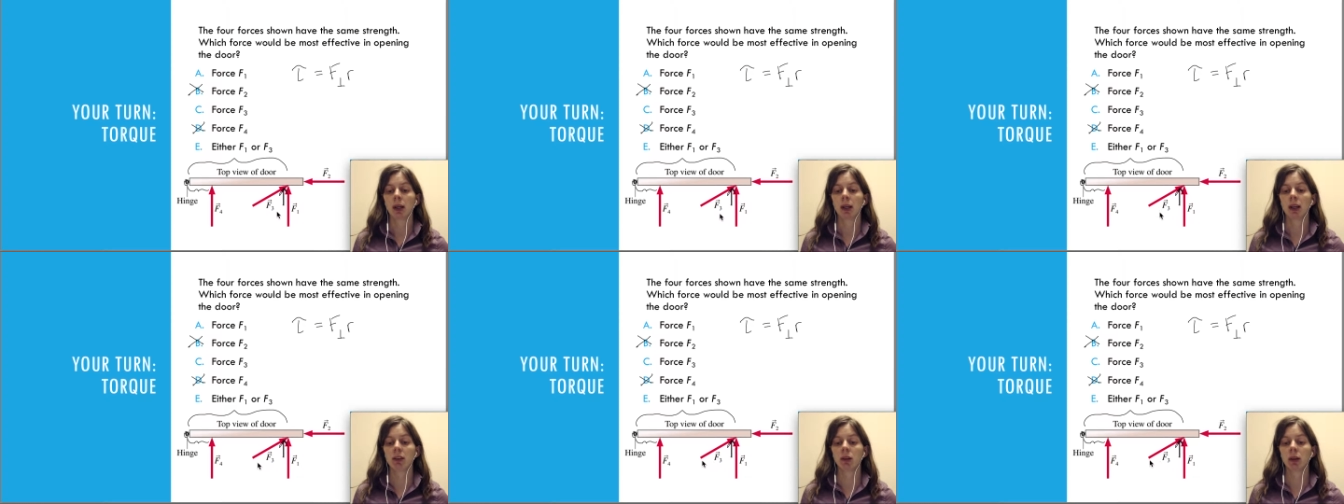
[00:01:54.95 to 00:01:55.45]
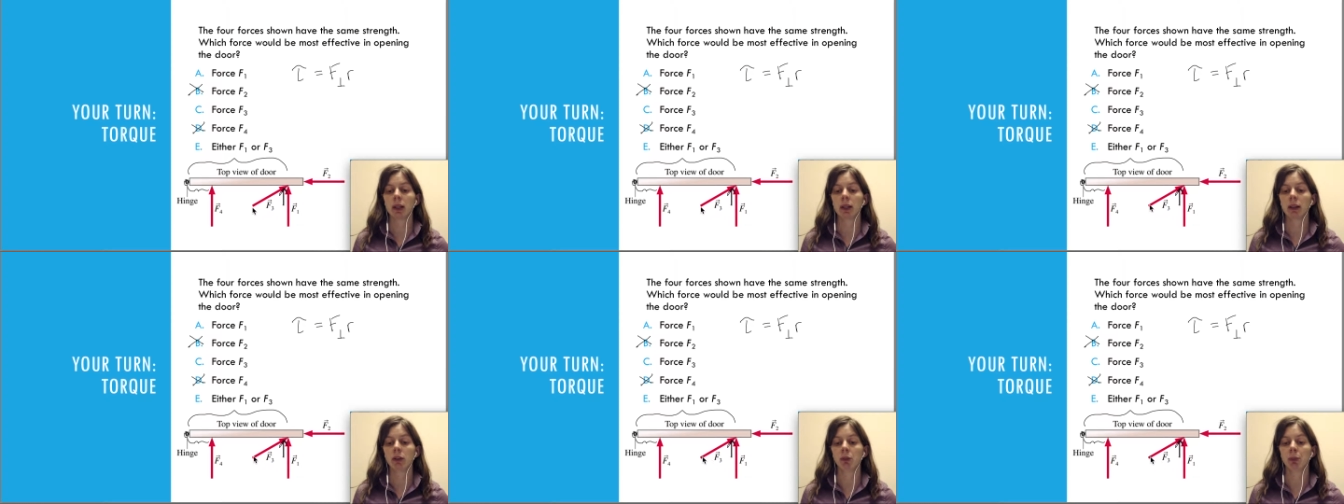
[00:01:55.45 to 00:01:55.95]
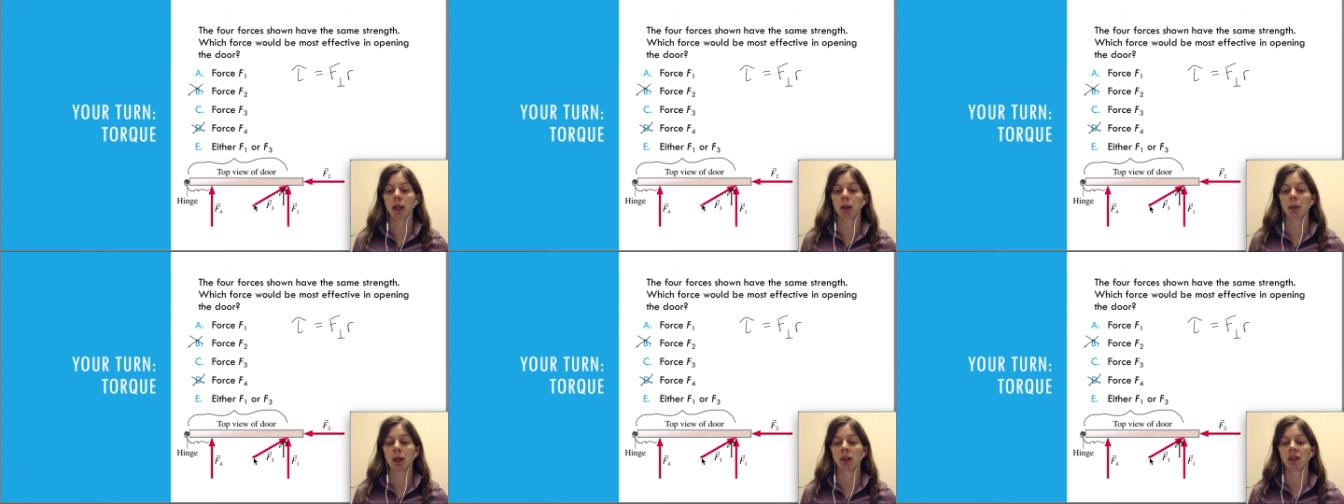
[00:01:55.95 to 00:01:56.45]
is only this big
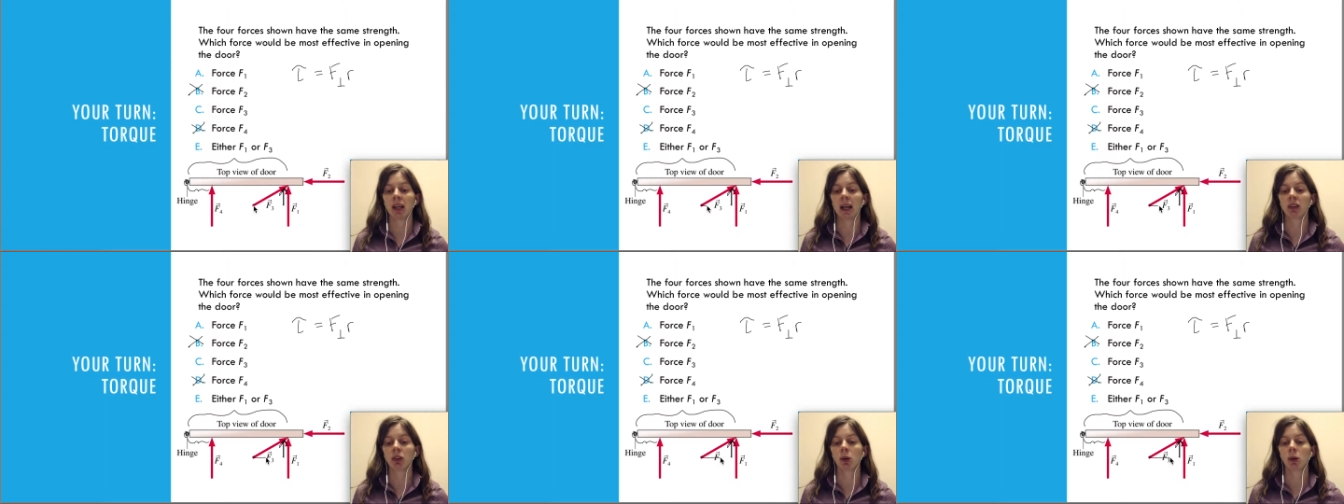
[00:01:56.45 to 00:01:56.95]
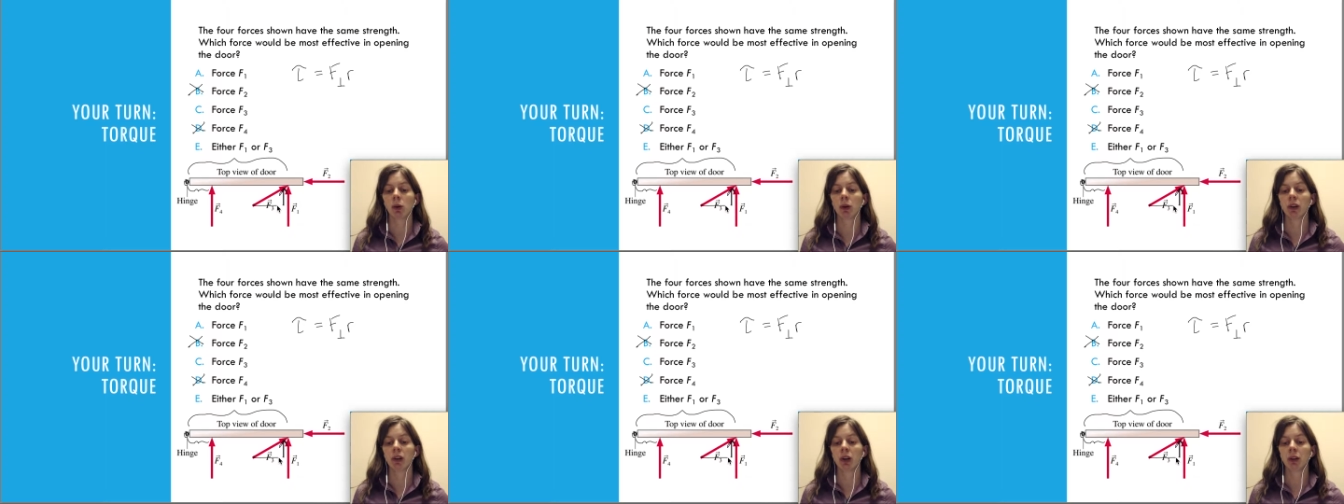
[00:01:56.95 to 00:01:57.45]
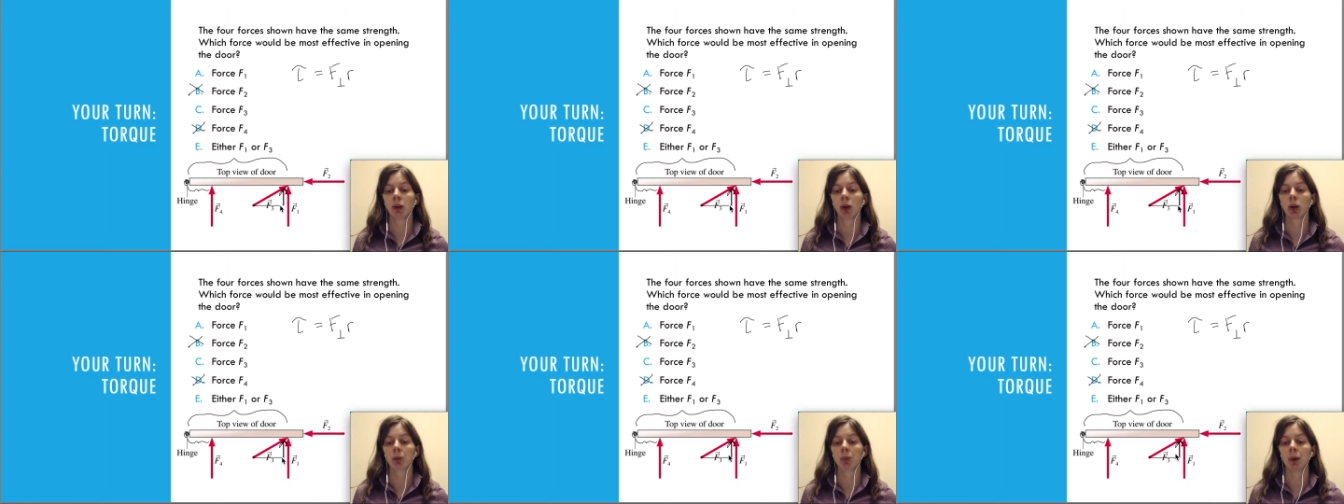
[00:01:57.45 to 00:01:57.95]
because it has a horizontal
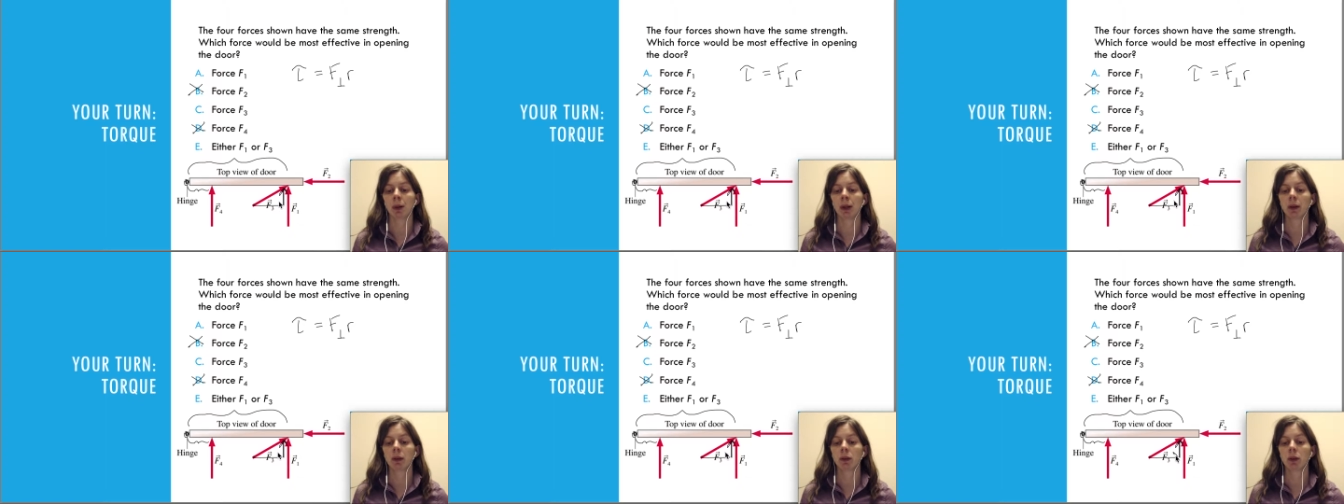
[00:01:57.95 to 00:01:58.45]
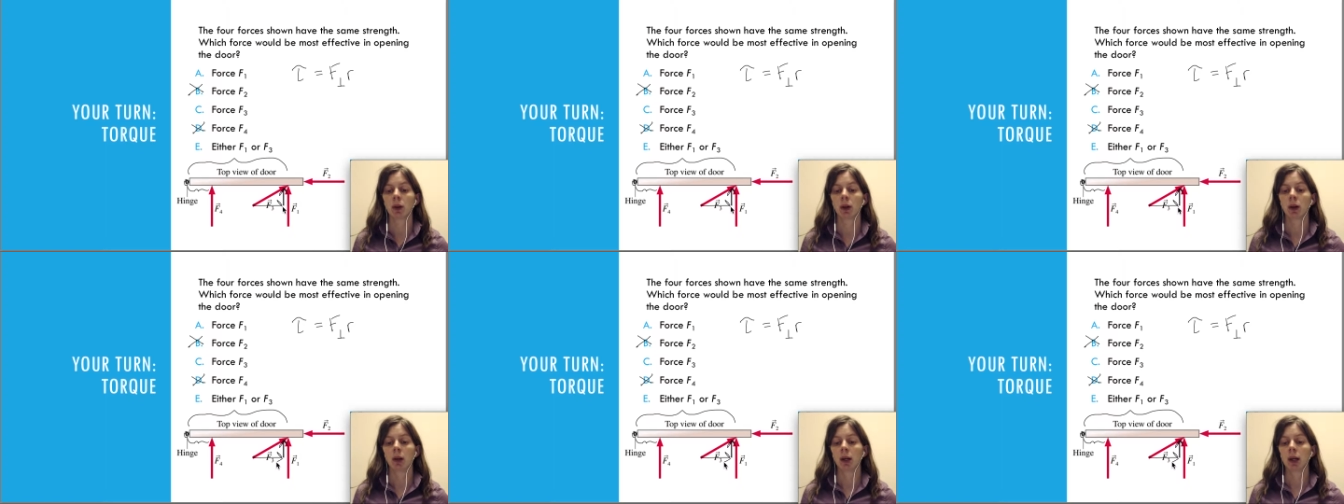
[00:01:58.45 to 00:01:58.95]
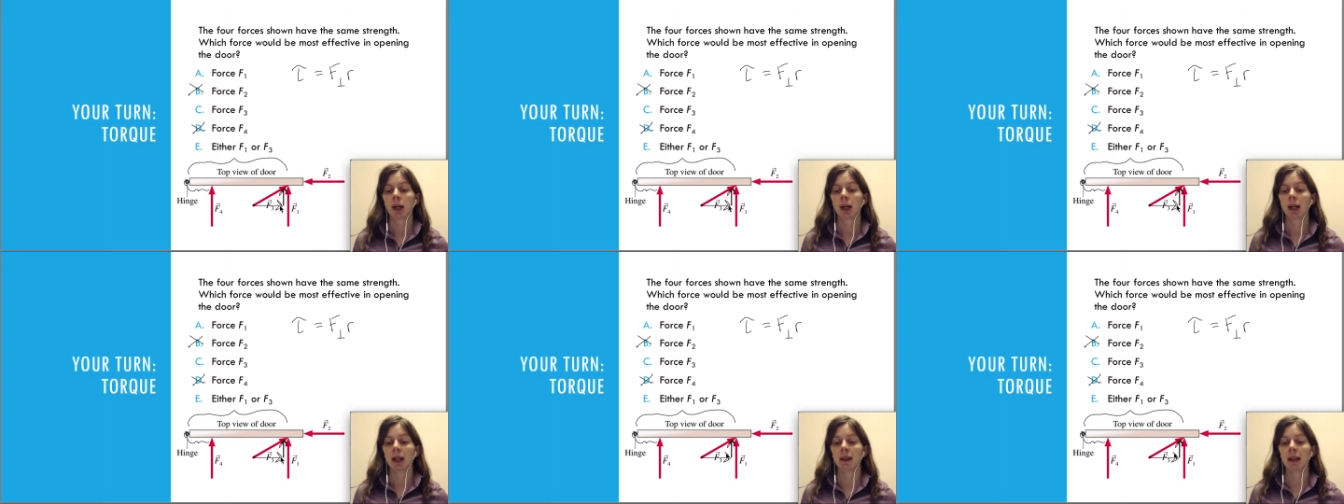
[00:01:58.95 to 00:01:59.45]
component
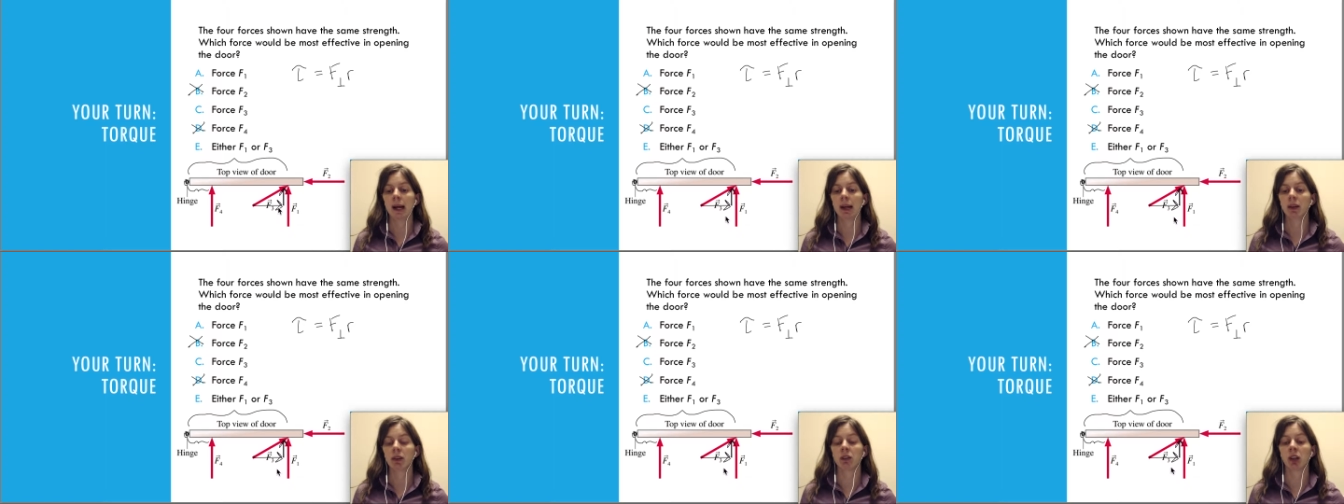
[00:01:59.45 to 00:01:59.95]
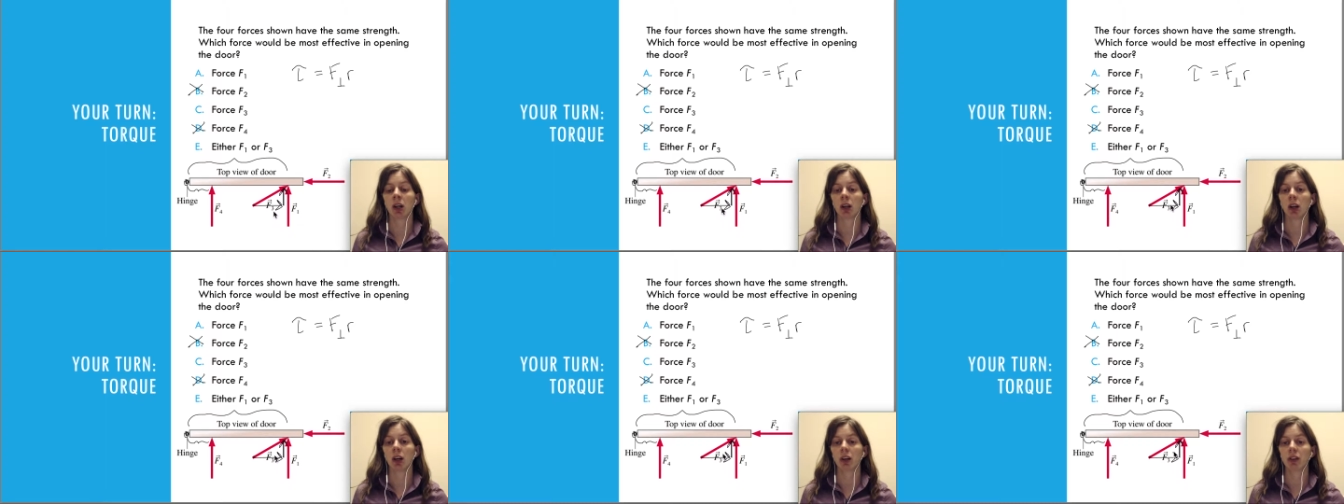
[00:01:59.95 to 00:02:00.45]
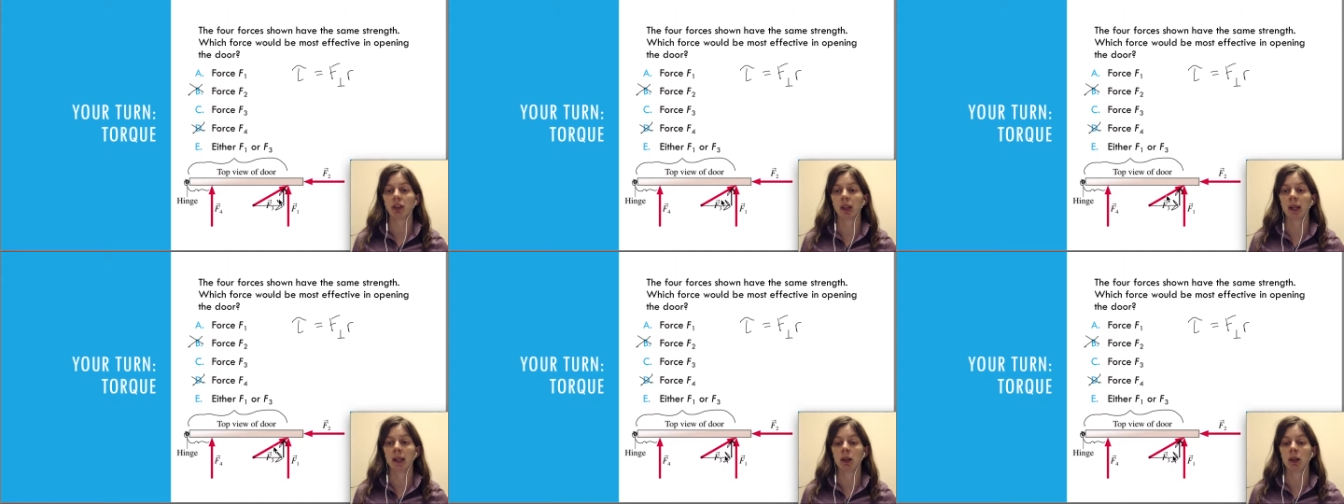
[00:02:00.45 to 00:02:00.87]
that does not cause any